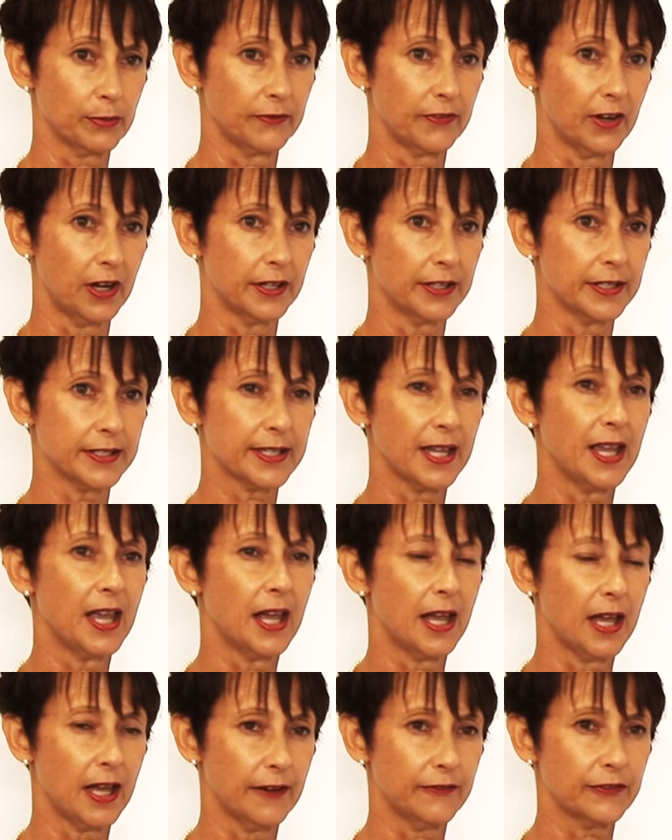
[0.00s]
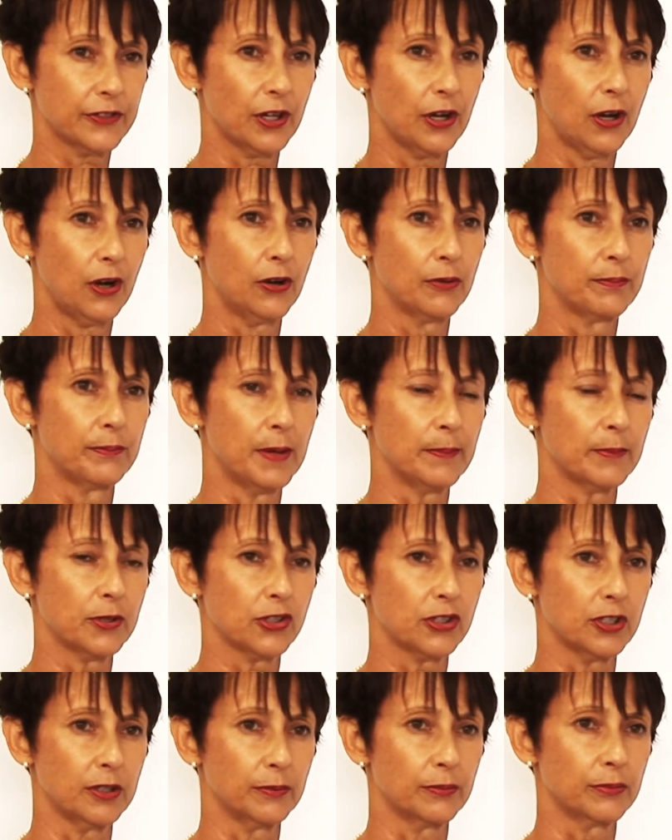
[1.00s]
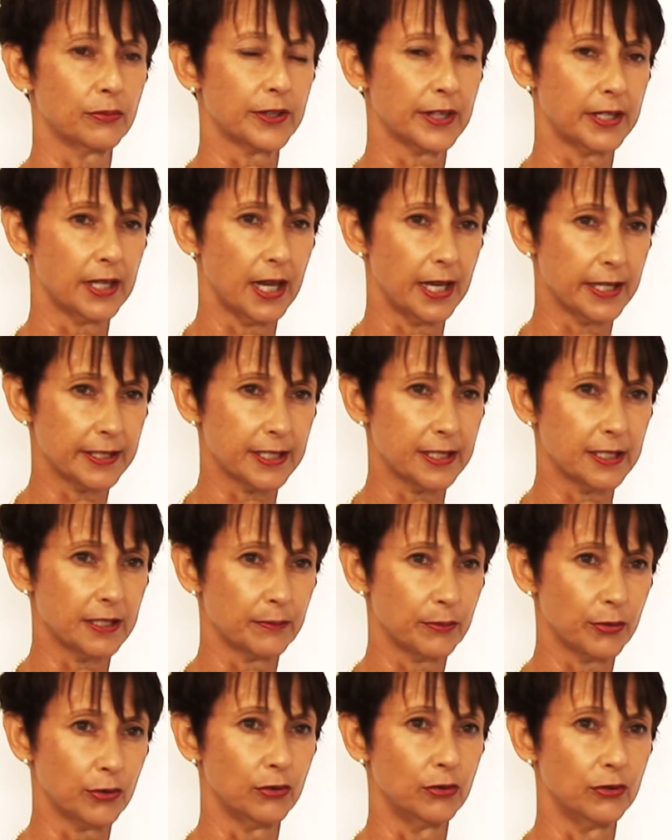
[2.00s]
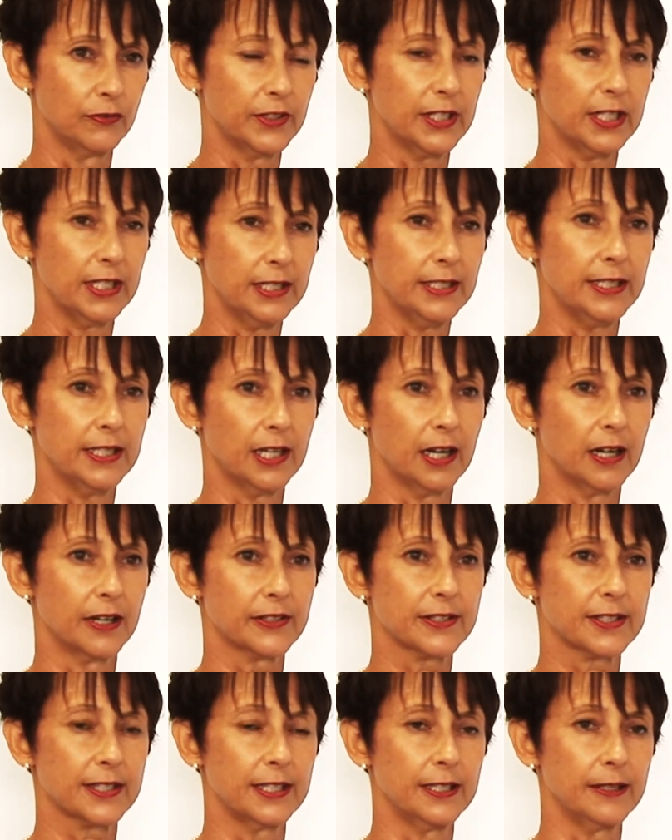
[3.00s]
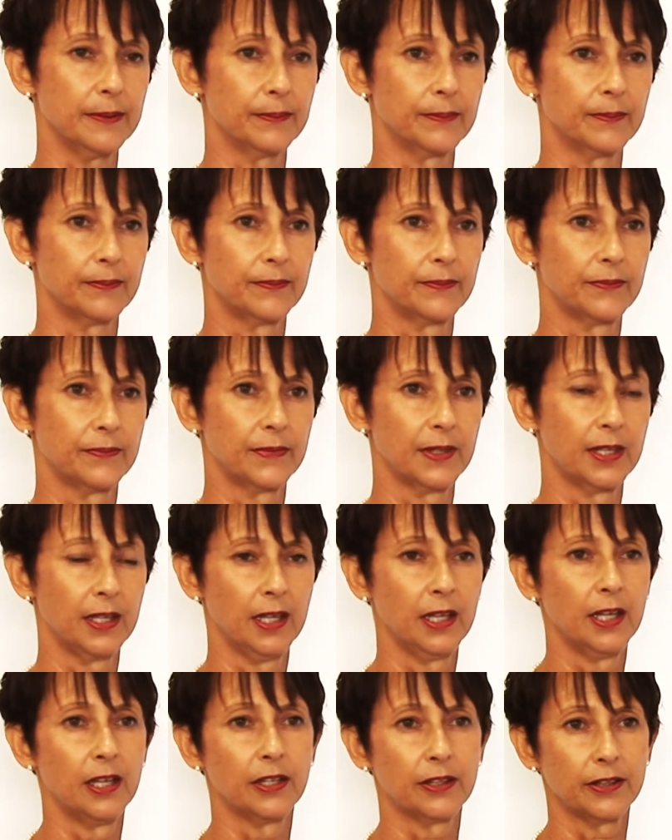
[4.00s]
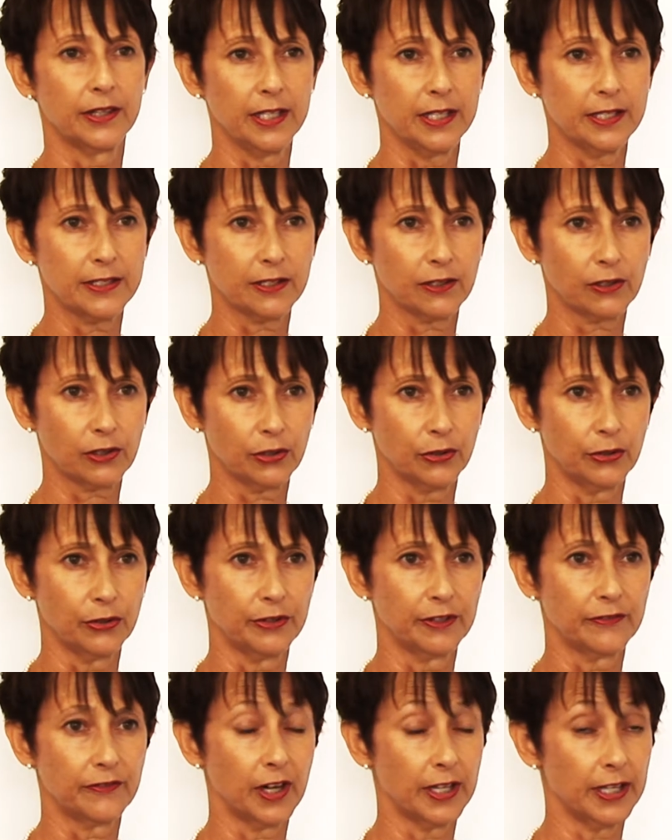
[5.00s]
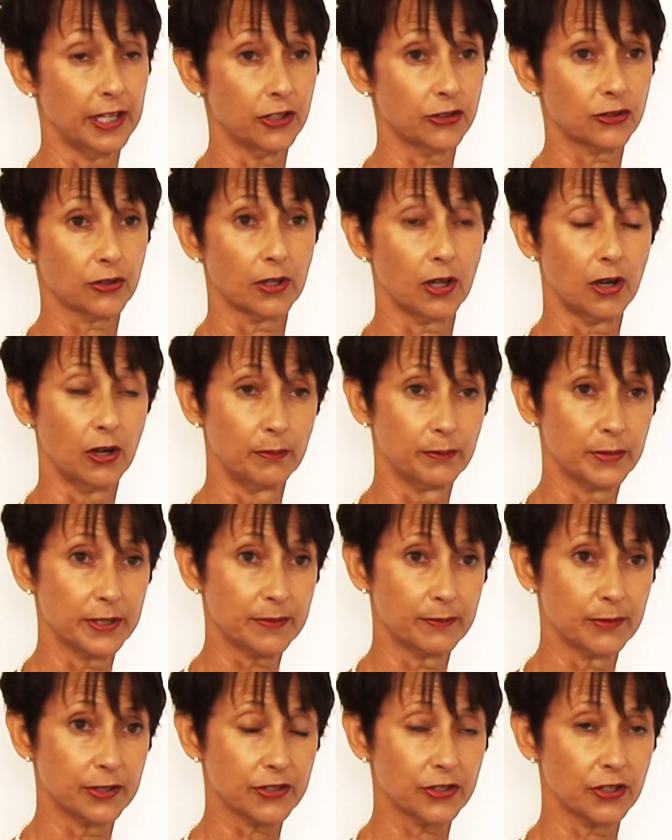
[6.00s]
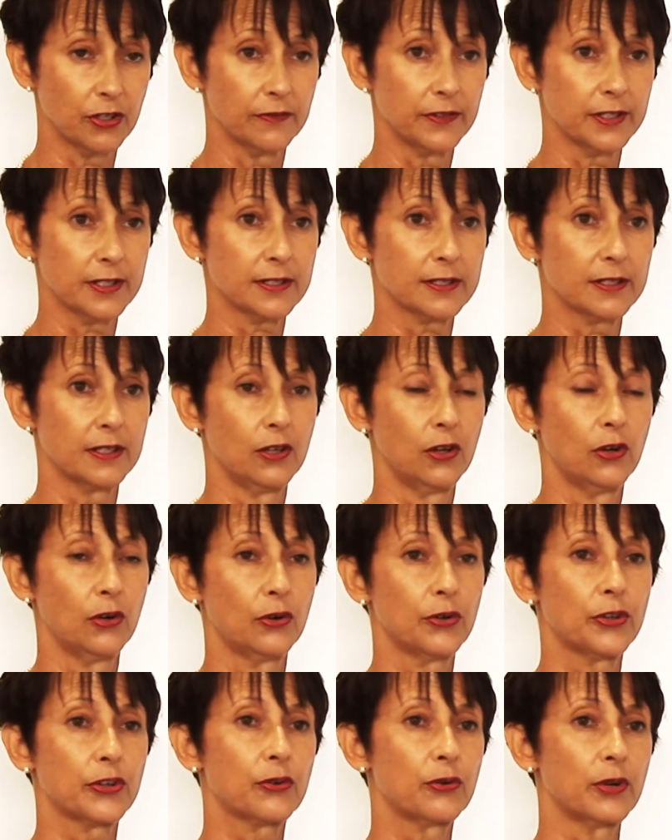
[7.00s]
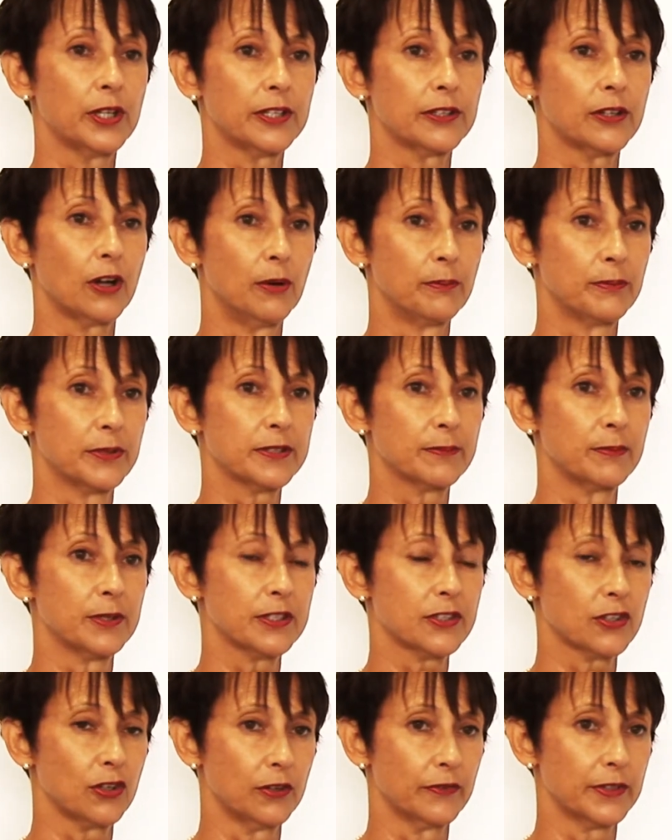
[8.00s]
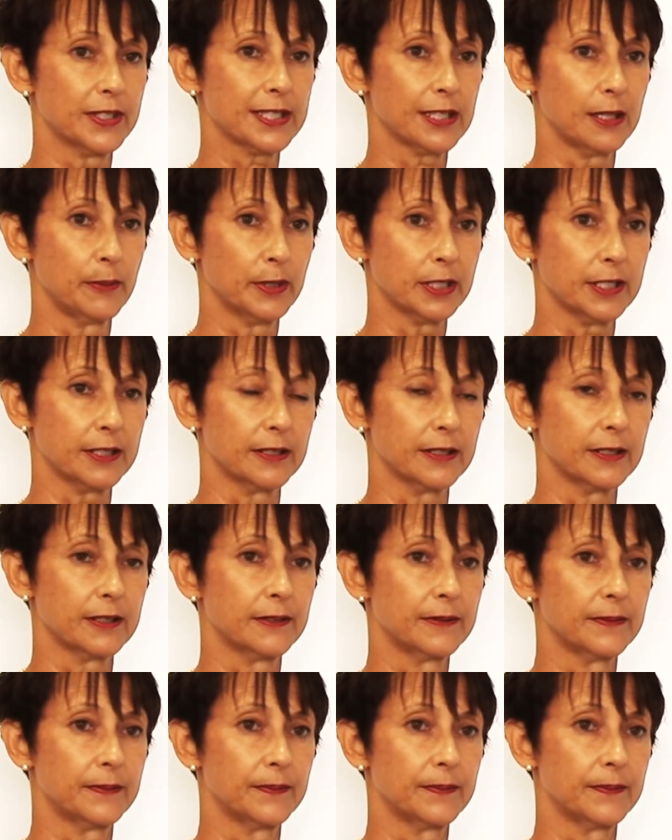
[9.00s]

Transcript: providers have to hold membership with an ASIC-approved EDR scheme. These include the Financial Ombudsman Service or the Credit Ombudsman Service Limited.